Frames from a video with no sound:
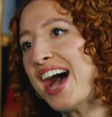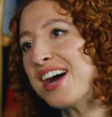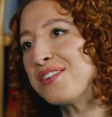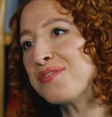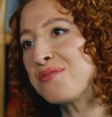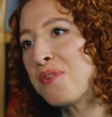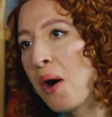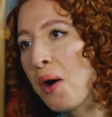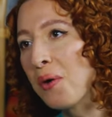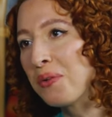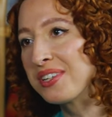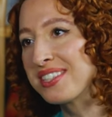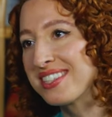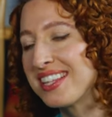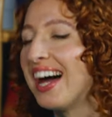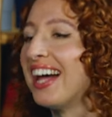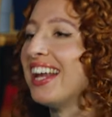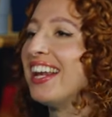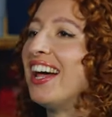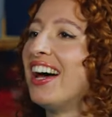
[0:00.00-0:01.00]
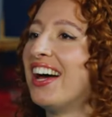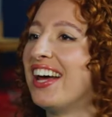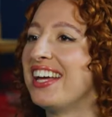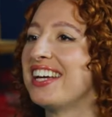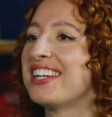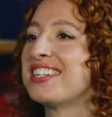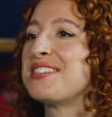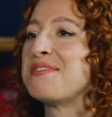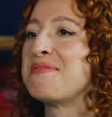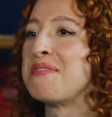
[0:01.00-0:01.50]
What was that
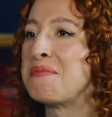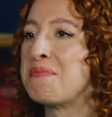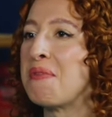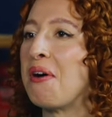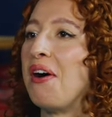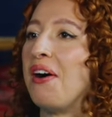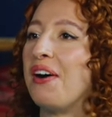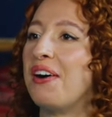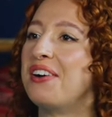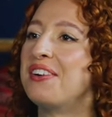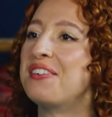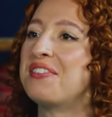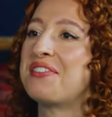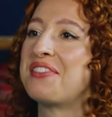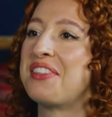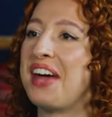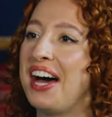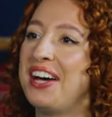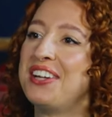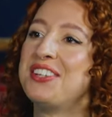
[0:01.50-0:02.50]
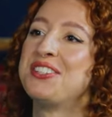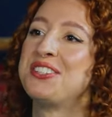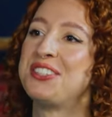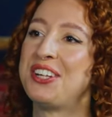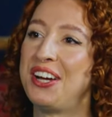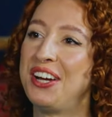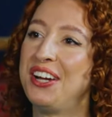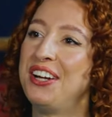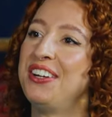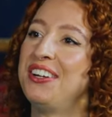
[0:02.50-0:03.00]
like to be part of that
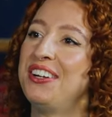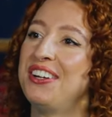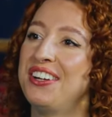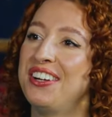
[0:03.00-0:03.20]
show?